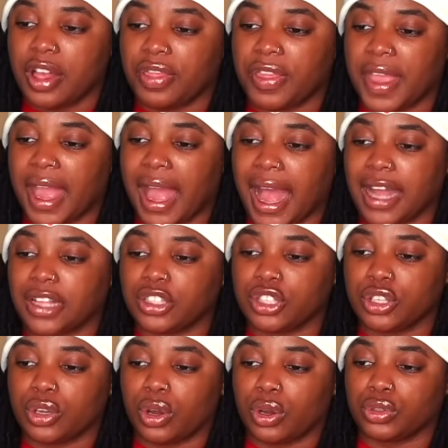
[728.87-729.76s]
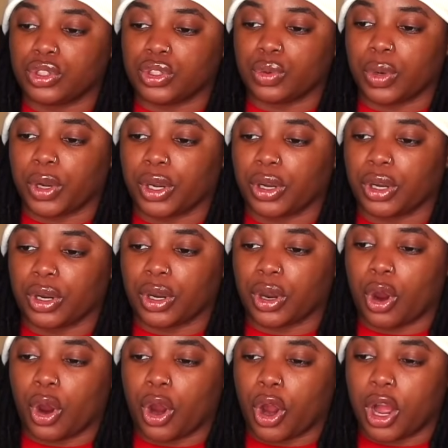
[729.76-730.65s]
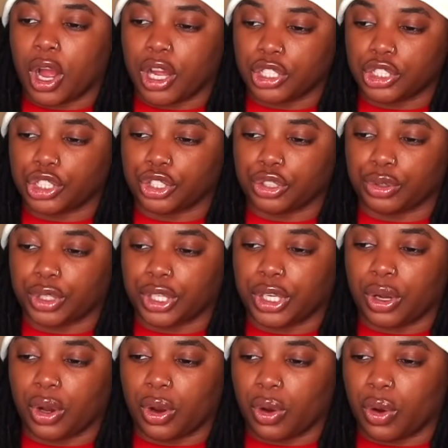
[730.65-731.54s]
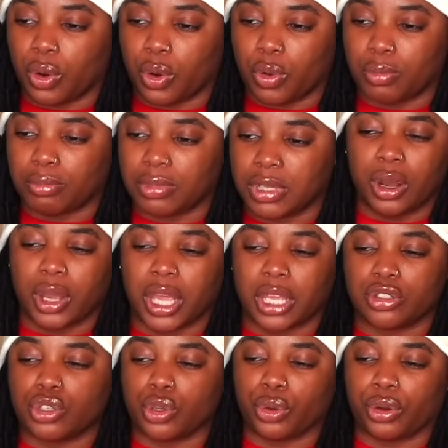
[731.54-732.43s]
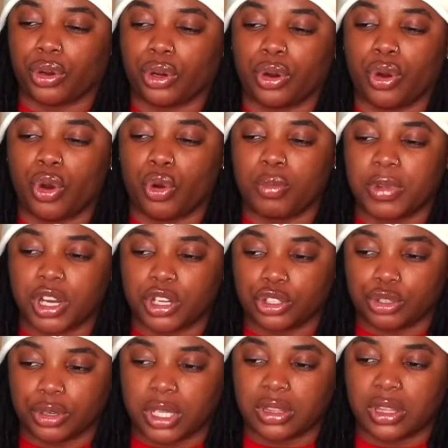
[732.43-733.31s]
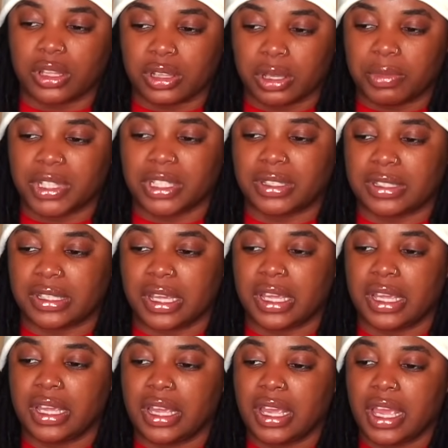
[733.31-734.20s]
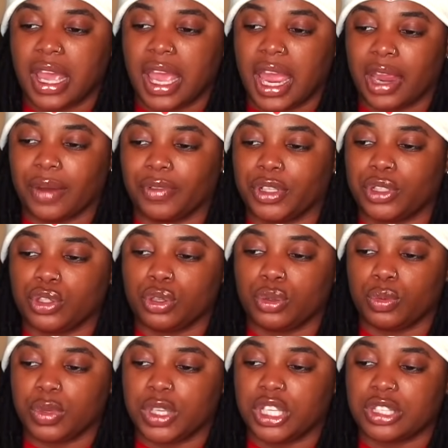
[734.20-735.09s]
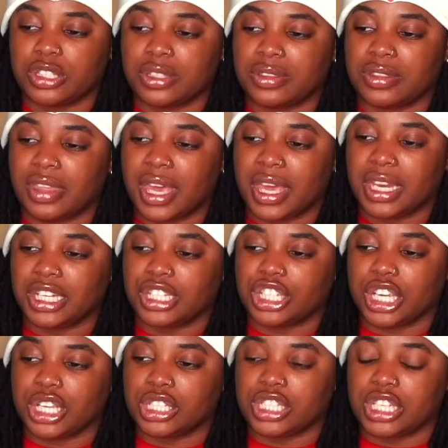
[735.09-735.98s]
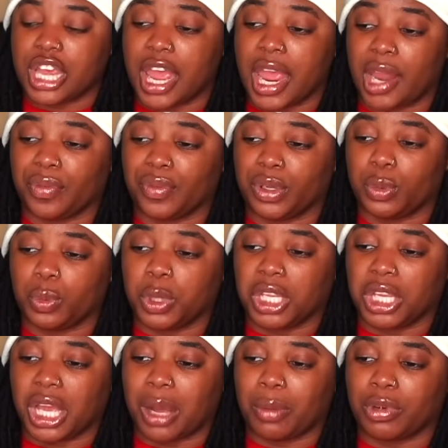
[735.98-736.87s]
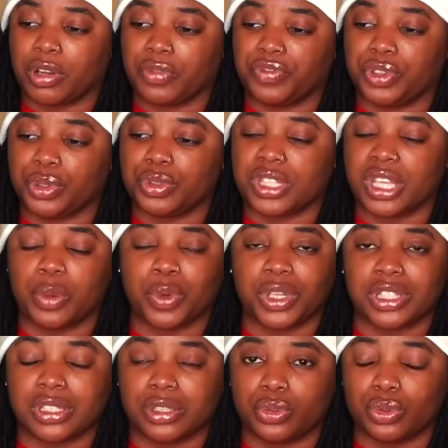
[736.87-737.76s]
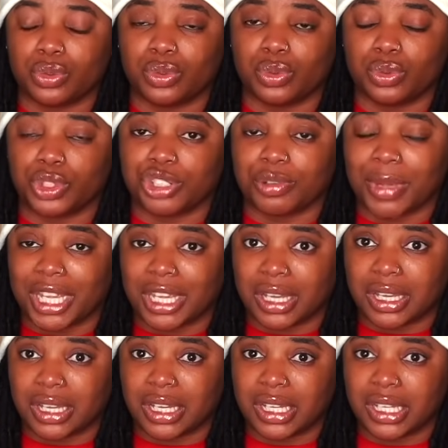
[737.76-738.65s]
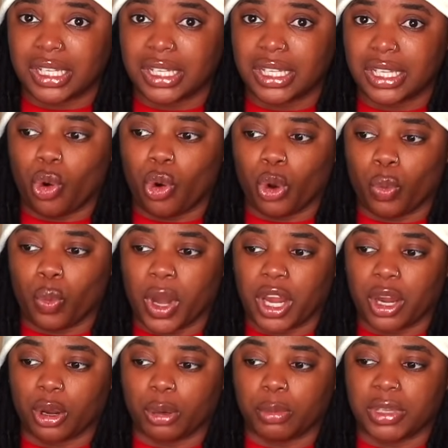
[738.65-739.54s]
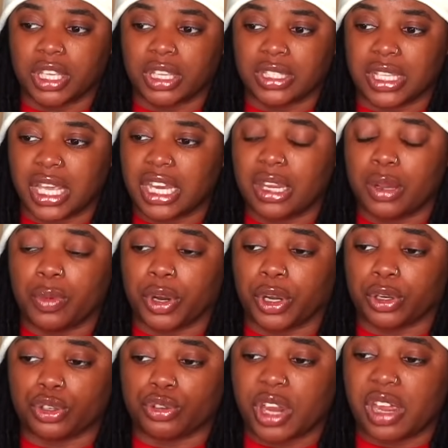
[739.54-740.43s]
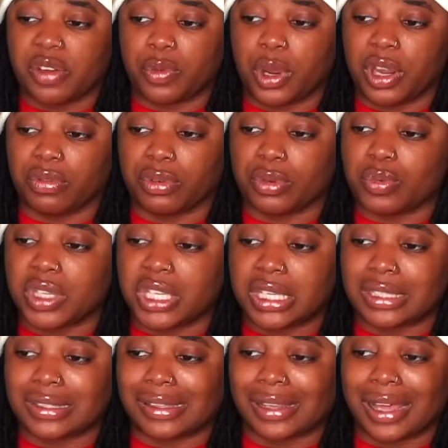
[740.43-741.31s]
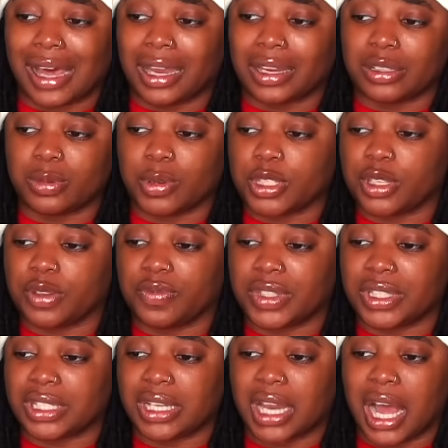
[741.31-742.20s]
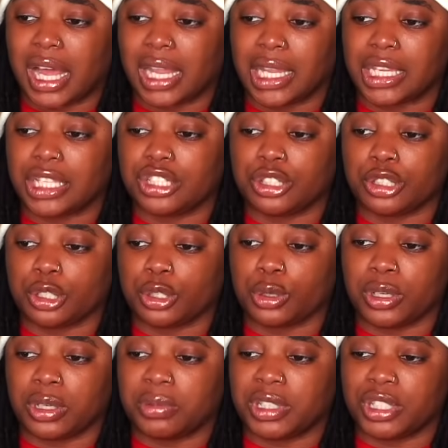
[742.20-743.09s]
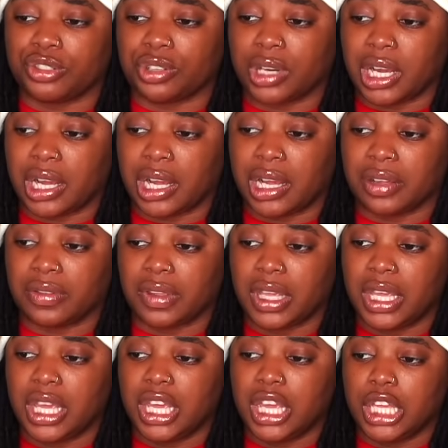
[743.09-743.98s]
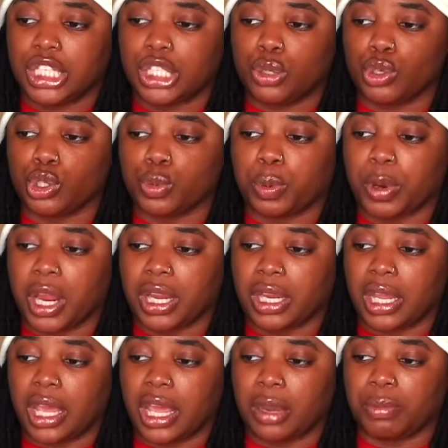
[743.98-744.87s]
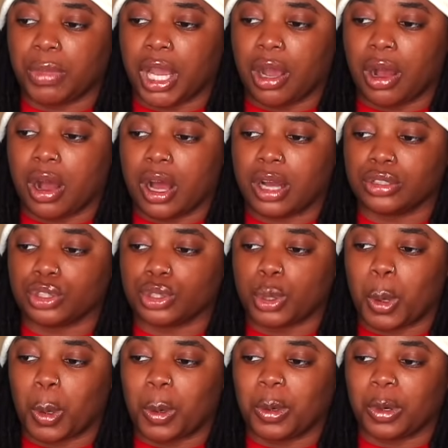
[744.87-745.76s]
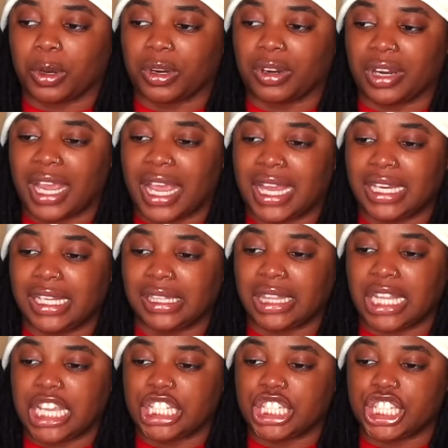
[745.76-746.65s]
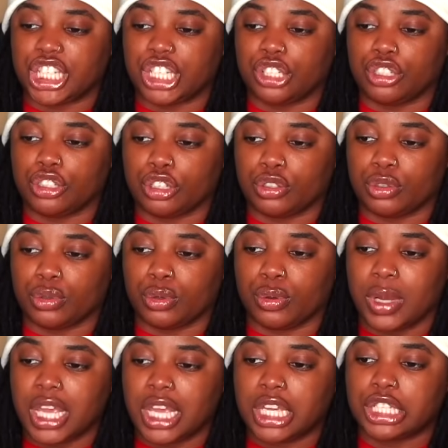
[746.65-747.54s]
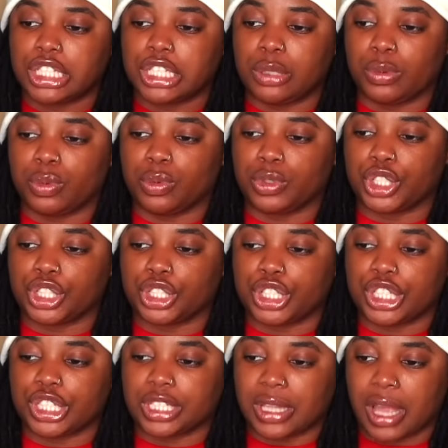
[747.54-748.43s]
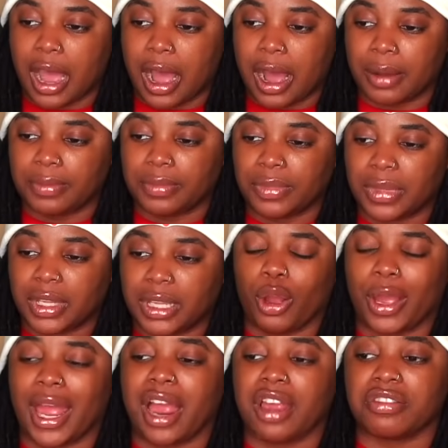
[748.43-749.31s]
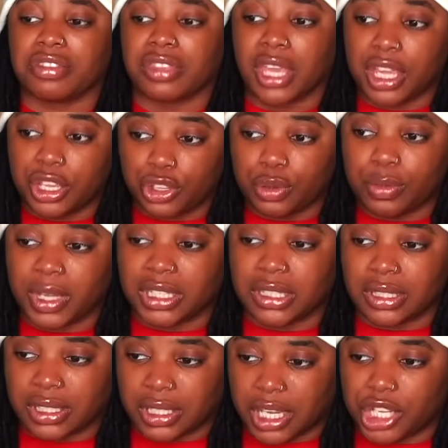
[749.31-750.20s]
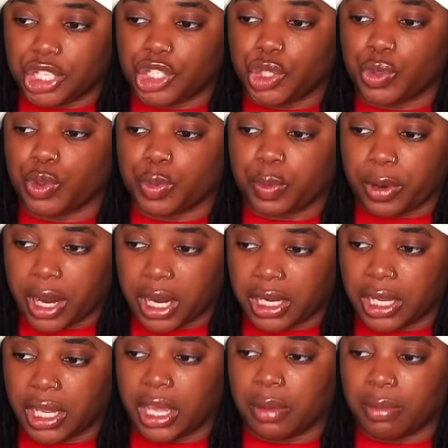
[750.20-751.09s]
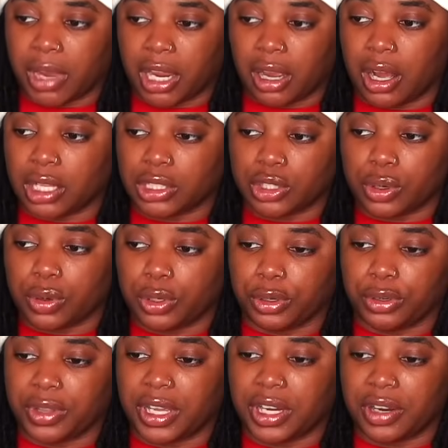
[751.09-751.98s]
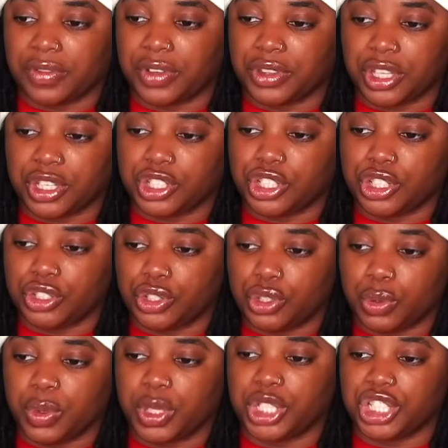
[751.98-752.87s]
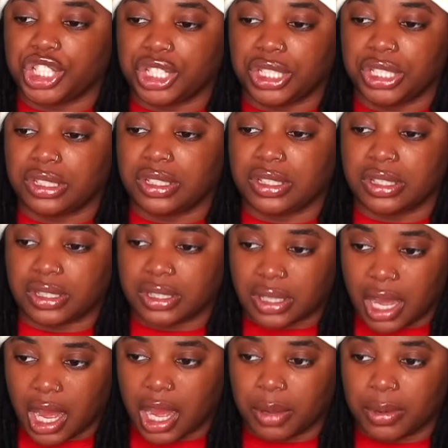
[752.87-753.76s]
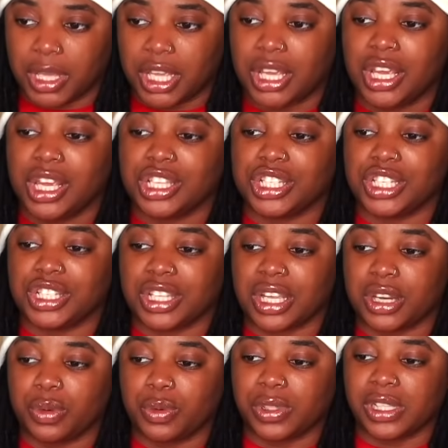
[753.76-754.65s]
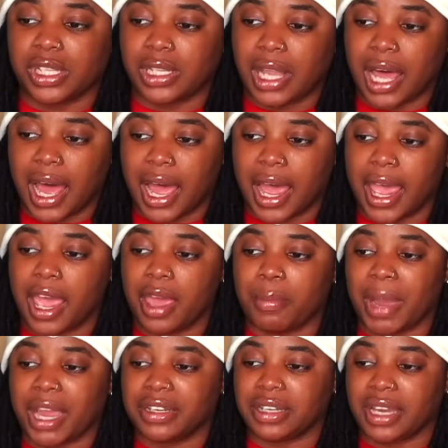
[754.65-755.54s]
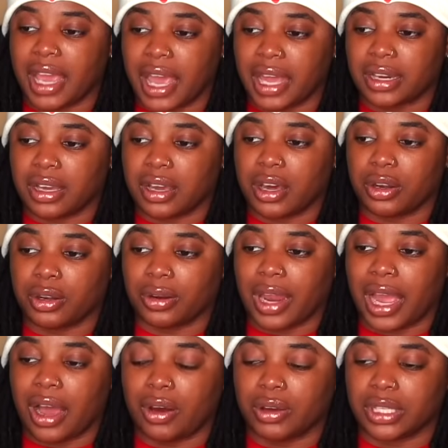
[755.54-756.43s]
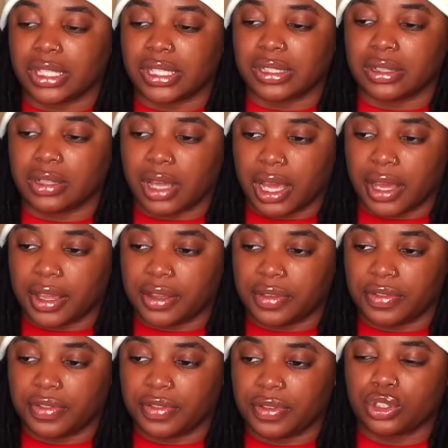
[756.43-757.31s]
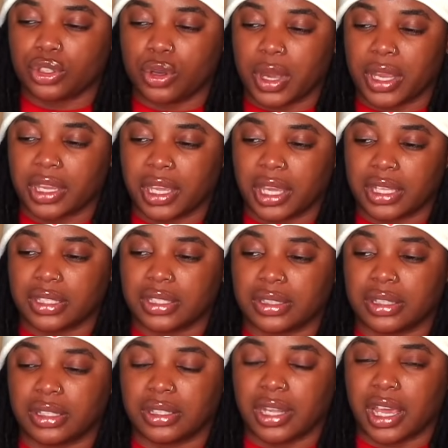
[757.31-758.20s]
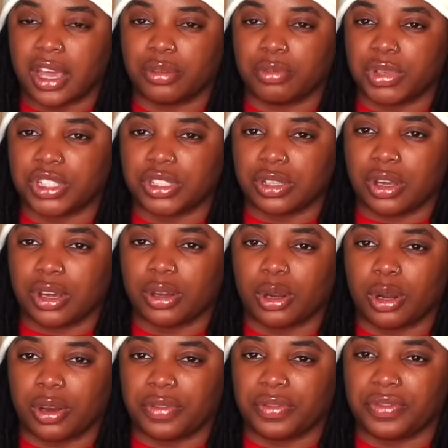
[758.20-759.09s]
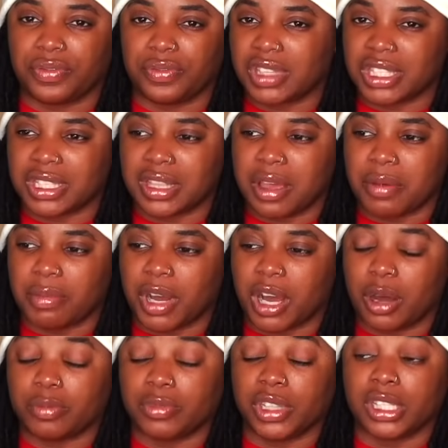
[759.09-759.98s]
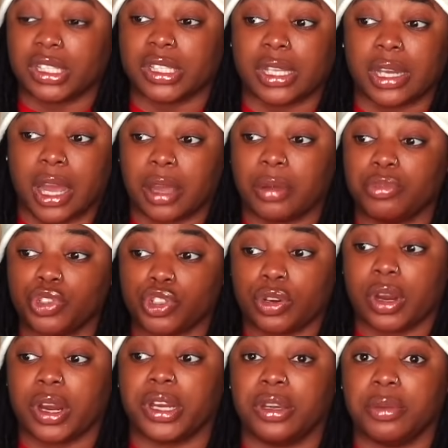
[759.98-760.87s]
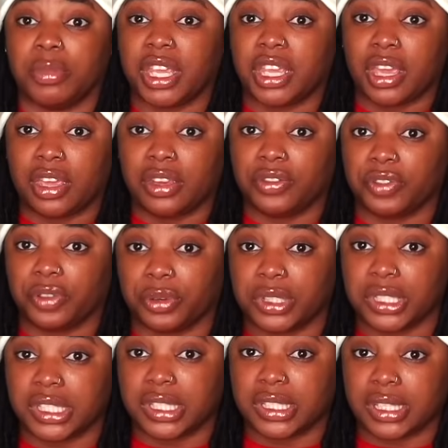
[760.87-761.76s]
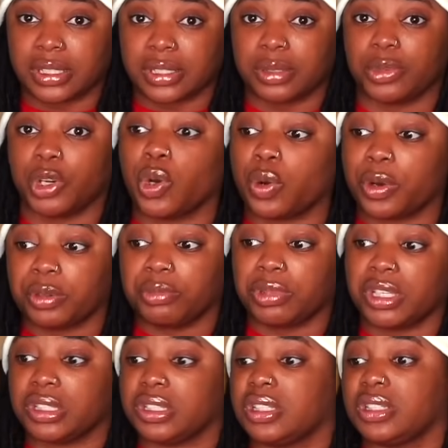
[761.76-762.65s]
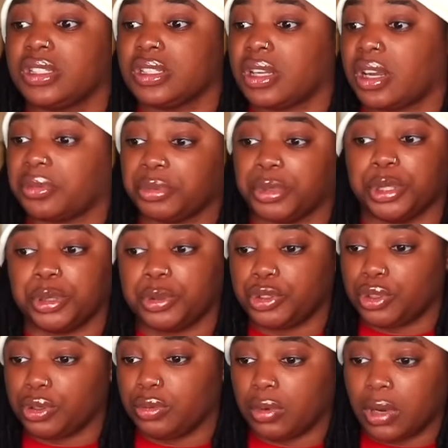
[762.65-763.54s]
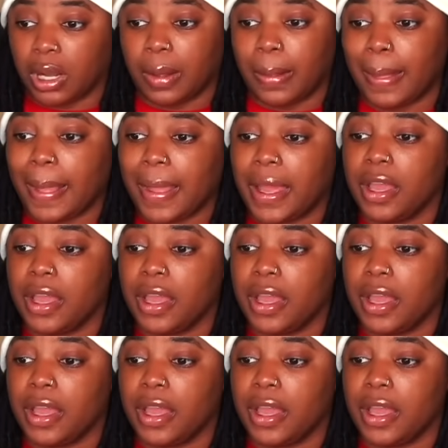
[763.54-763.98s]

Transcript: They had to go to her country home. Okay, to her home country, I think they meant to say, every 2 weeks. Then it changed to every week. I'm confused. They went to Jamaica or where? Because anywhere to travel every week is a lot, especially if it's not like just a 30-minute drive. She was pregnant, and my aunt told her anything she do, she should stop. Okay, I think you meant to say she was pregnant, and my aunt told her that everything she's doing, she needs to stop. She said it was a lie, and my dad cut her out his life. So I guess the dad must have cut off the stepmom. Listen, I'm trying to make inferences as I'm going because this is not written too well.